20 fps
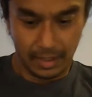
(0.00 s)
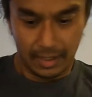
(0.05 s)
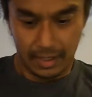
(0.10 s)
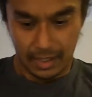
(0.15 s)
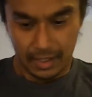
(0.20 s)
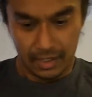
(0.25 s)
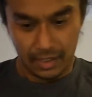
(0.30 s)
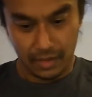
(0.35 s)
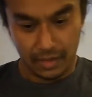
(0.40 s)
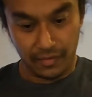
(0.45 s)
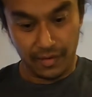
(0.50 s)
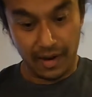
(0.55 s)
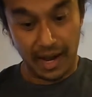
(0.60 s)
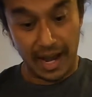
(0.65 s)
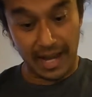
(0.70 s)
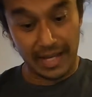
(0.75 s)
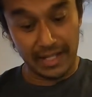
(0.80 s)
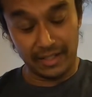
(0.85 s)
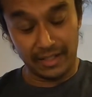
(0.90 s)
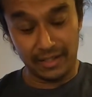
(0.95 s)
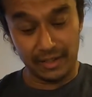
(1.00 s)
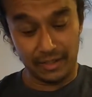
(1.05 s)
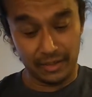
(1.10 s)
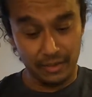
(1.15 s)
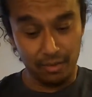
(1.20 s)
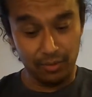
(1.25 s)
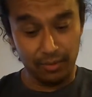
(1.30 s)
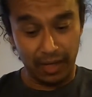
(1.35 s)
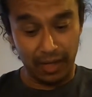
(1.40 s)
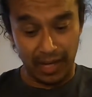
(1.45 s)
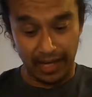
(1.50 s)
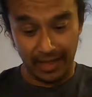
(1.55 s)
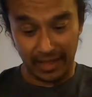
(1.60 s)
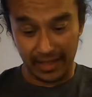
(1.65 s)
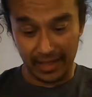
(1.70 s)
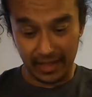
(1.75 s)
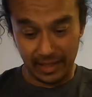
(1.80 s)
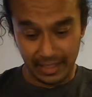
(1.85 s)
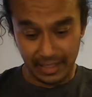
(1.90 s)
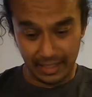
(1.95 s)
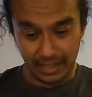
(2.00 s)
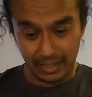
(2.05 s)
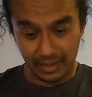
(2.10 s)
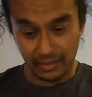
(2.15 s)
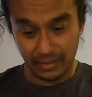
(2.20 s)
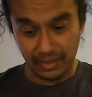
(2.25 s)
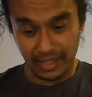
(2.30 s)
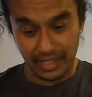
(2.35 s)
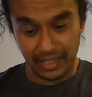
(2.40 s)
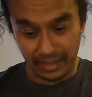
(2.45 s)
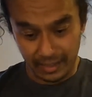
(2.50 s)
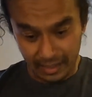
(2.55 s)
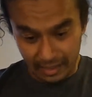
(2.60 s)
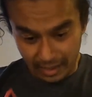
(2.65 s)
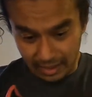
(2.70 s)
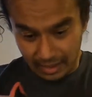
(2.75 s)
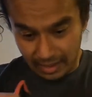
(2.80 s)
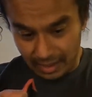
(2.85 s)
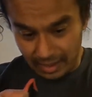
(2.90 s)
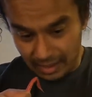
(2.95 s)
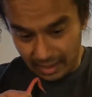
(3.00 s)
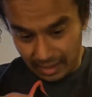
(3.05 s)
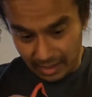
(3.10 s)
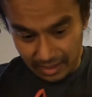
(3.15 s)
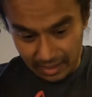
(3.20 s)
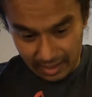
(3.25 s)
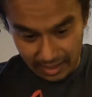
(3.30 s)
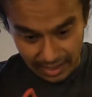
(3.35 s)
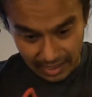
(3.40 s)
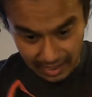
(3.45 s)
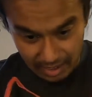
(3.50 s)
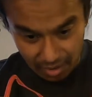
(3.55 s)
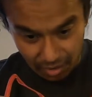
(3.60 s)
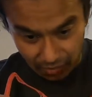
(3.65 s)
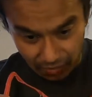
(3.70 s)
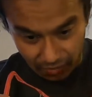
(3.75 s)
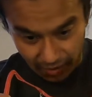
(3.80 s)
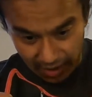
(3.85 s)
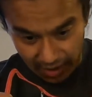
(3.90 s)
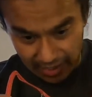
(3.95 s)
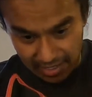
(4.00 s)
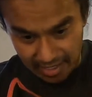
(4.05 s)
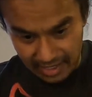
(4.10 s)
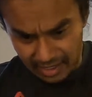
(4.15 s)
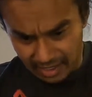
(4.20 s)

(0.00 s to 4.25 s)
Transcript: So far I do like it. The only thing so far is